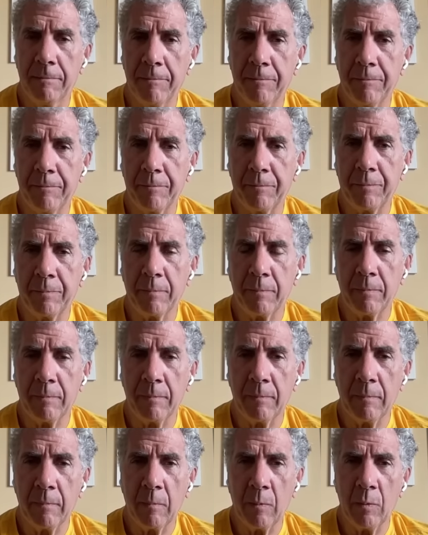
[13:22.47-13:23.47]

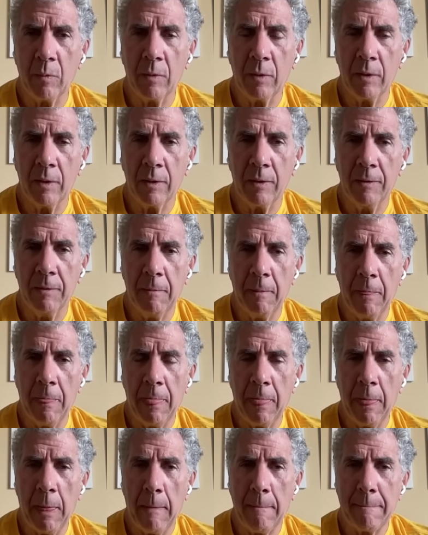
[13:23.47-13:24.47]

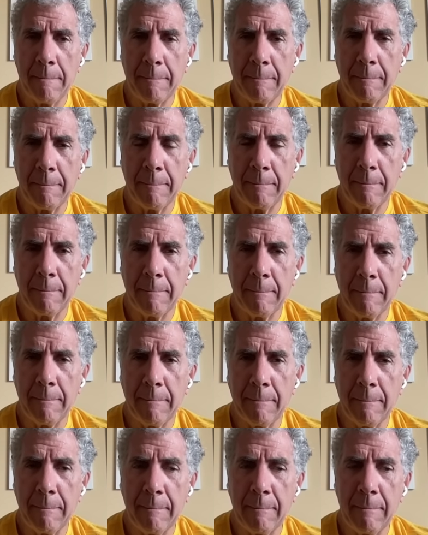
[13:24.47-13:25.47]

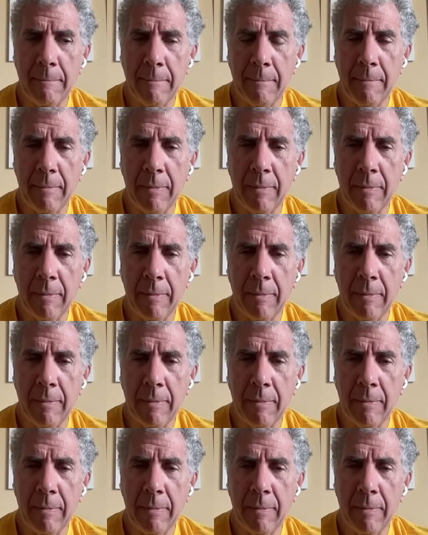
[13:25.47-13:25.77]
(silent)